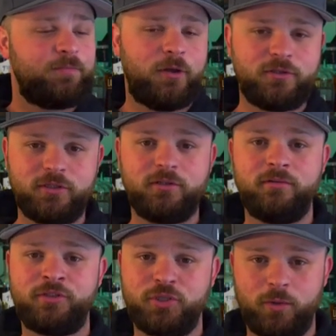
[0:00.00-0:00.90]
Those are
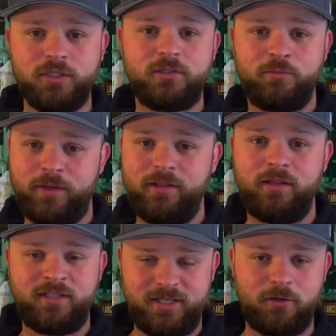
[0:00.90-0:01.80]
sourced
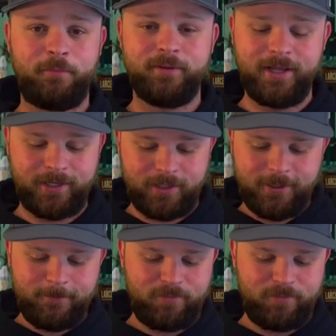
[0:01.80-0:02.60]
with a Dickel blend.